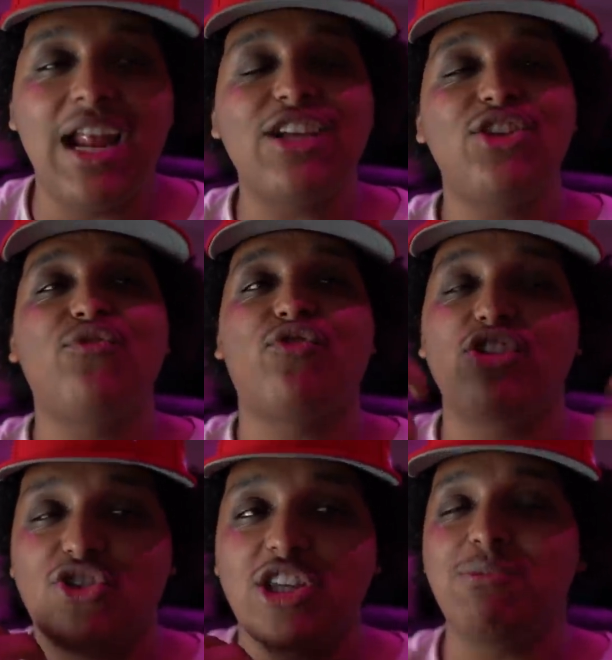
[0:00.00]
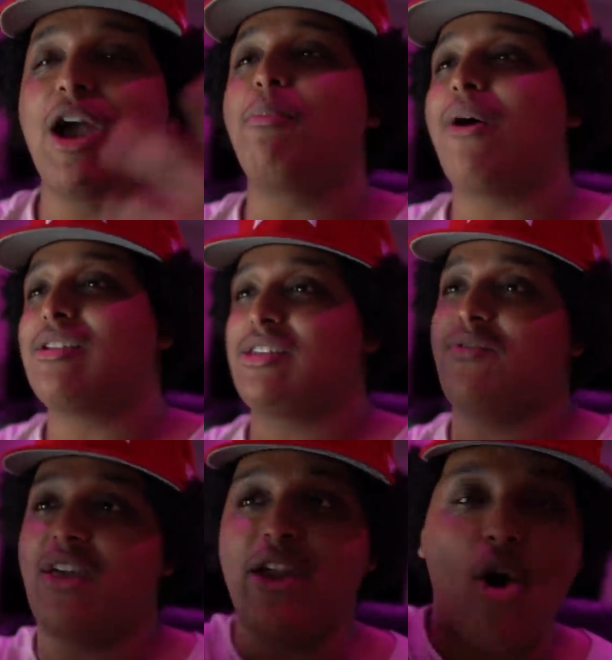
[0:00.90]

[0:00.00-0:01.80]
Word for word: It actually frustrates me how positive they